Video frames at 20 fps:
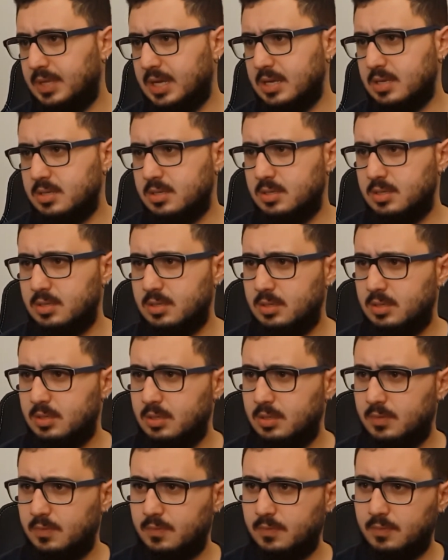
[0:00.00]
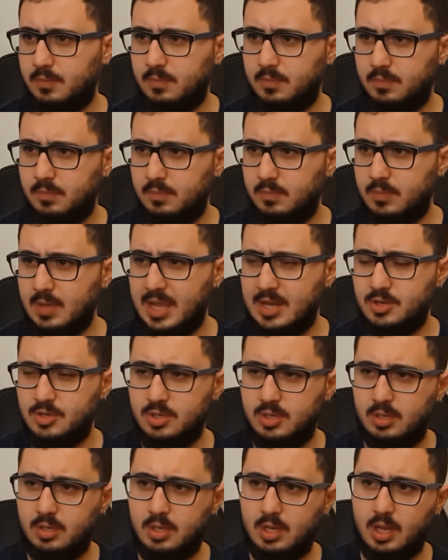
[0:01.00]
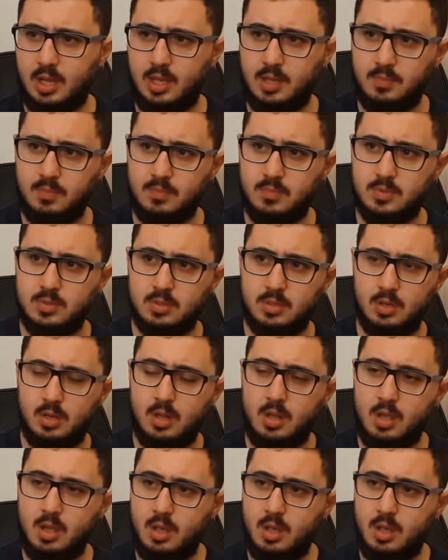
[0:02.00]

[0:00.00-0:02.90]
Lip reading: dust from ancient times,